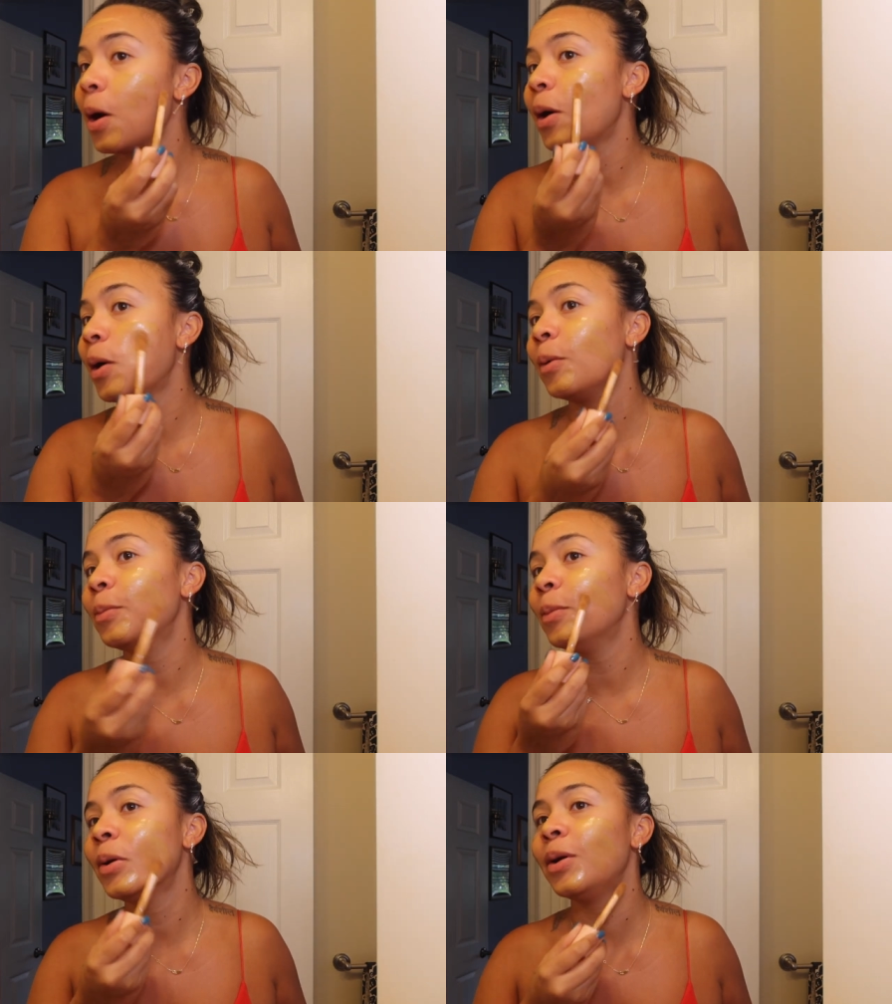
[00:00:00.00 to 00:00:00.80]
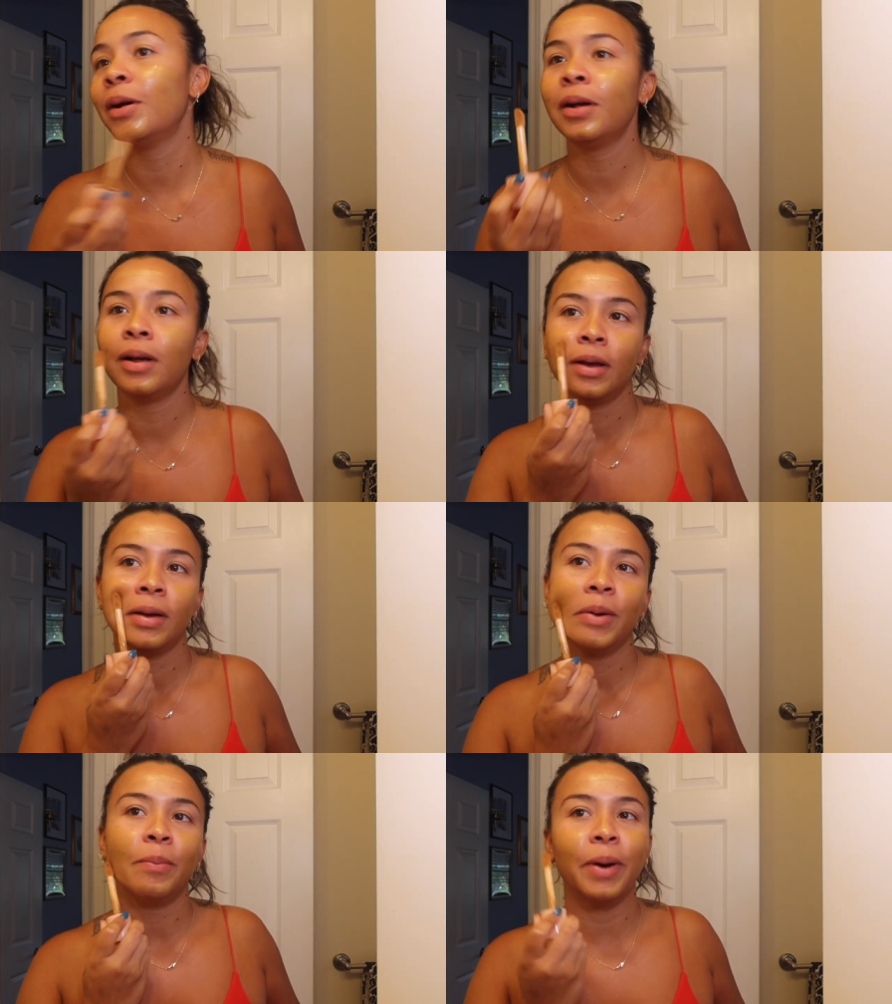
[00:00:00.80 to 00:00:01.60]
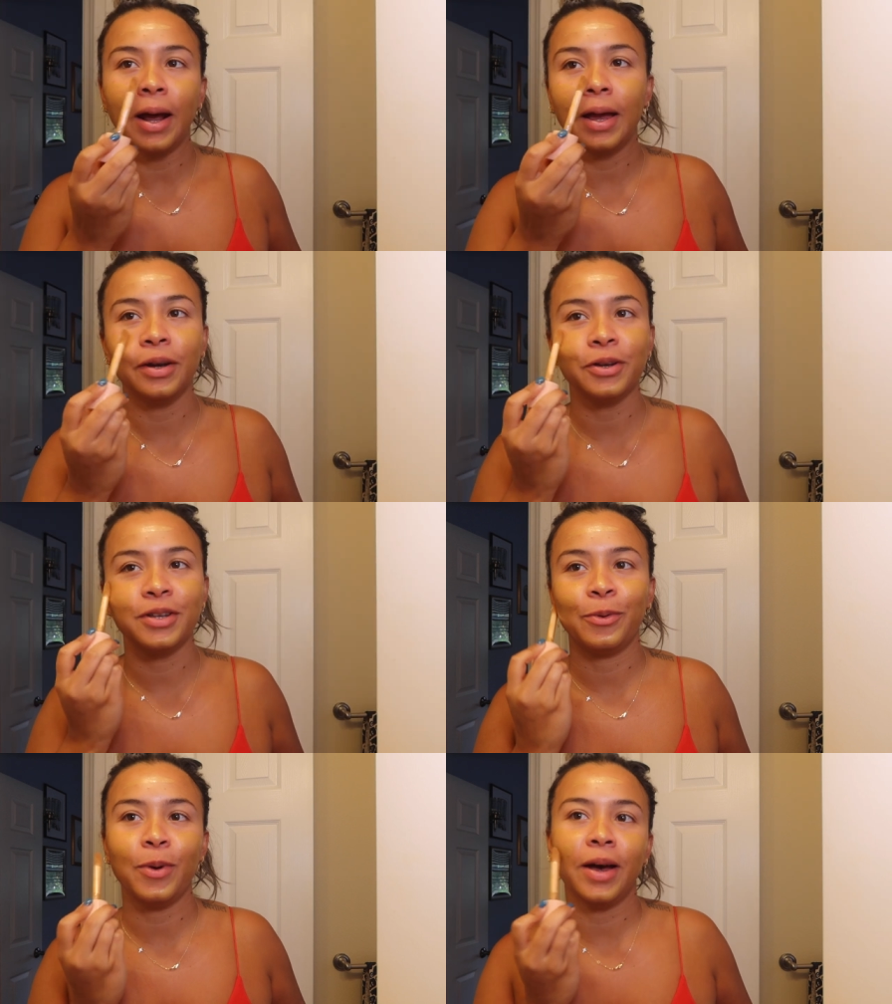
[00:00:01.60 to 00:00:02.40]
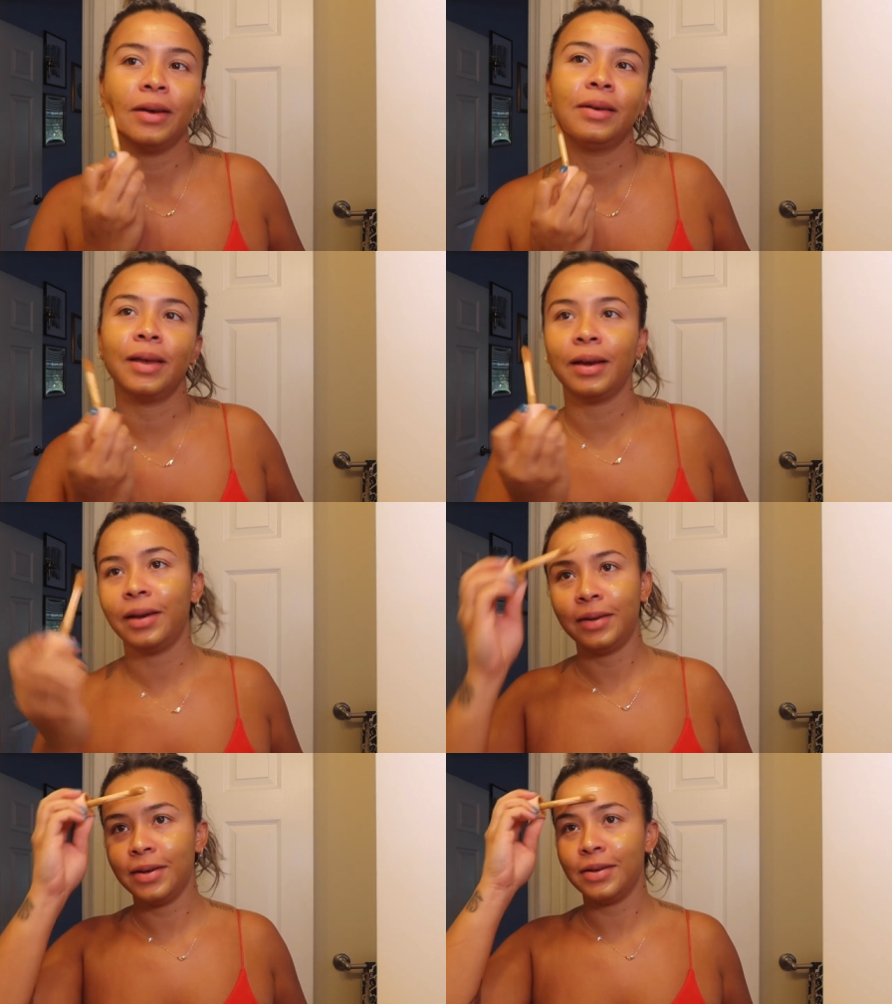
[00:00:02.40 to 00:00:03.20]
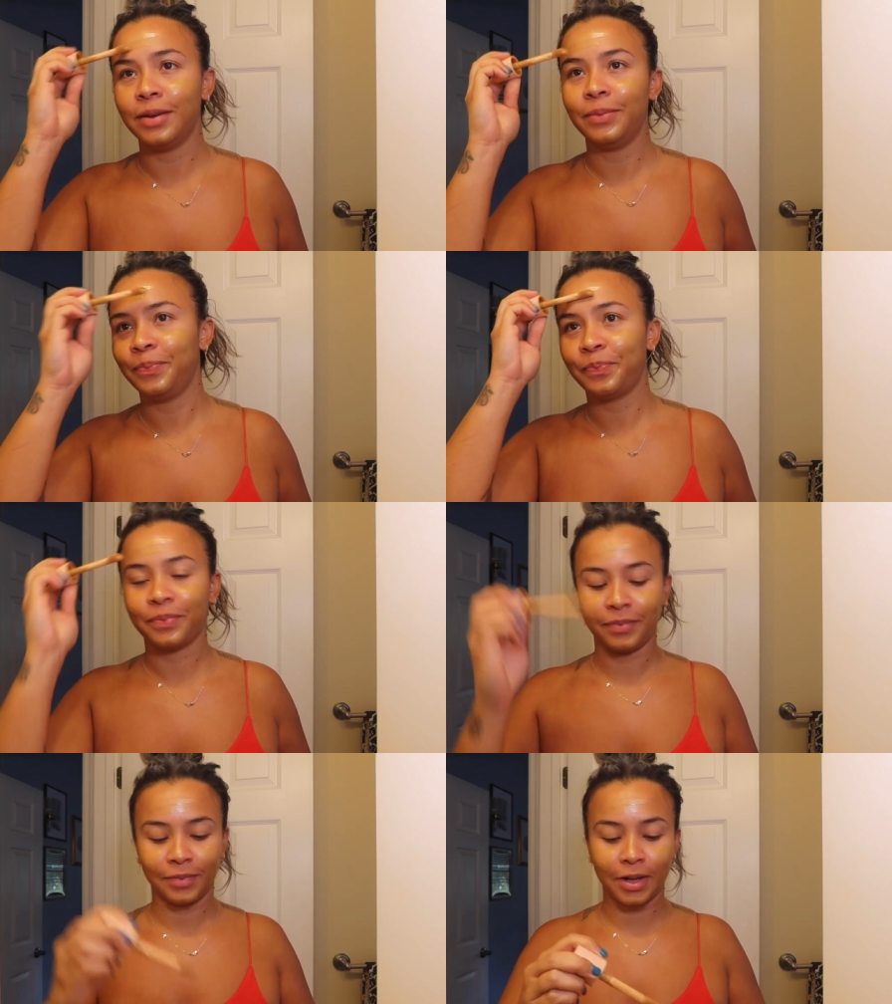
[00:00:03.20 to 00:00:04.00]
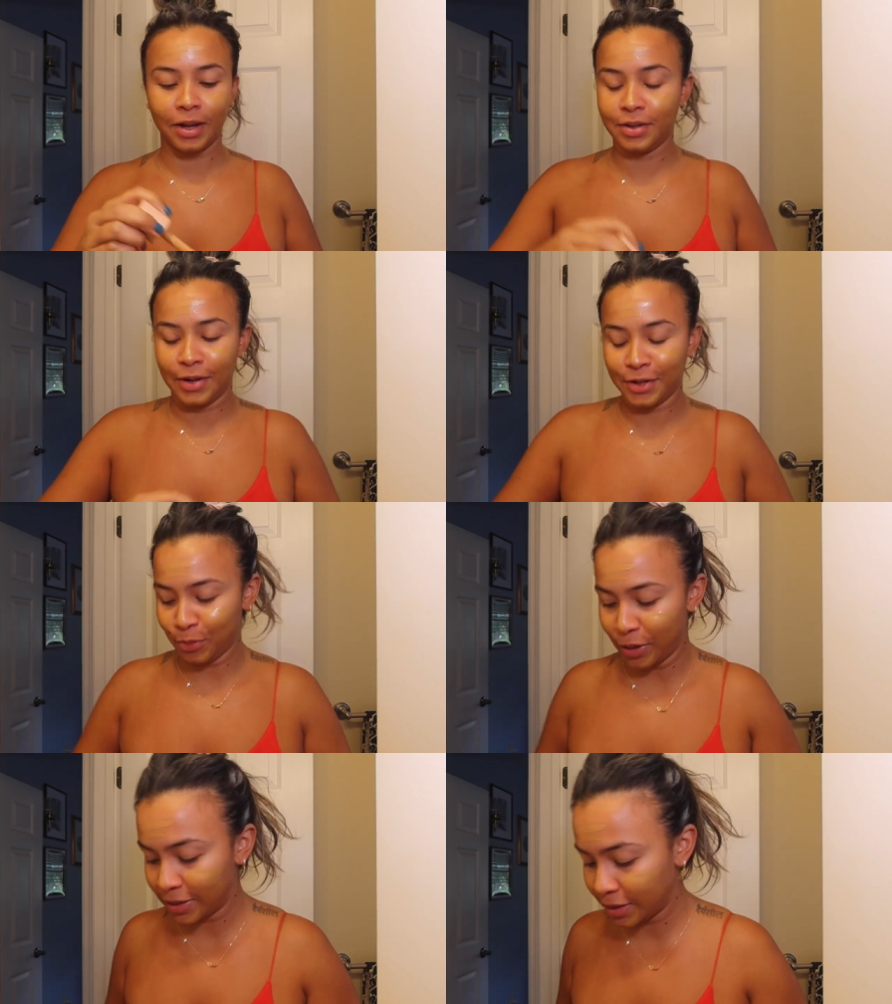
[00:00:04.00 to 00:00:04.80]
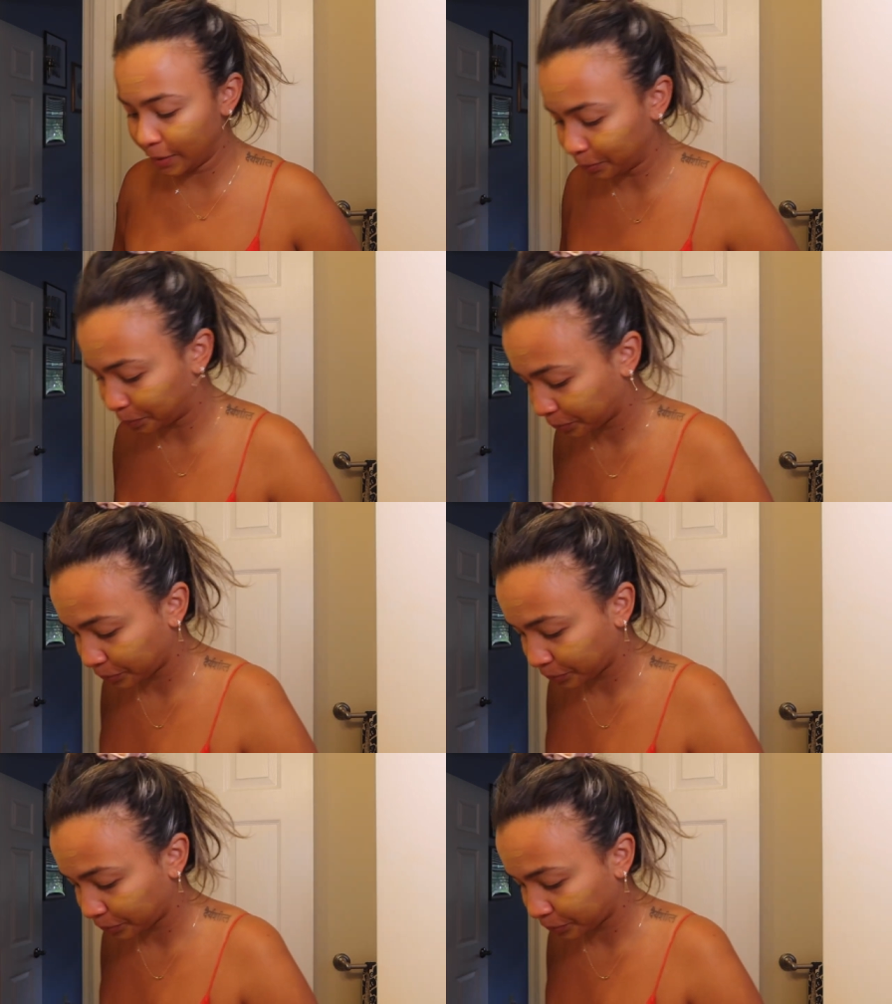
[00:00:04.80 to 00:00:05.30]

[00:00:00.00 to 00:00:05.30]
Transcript: Um, but I understand why. Like, it doesn't, it's not surprising.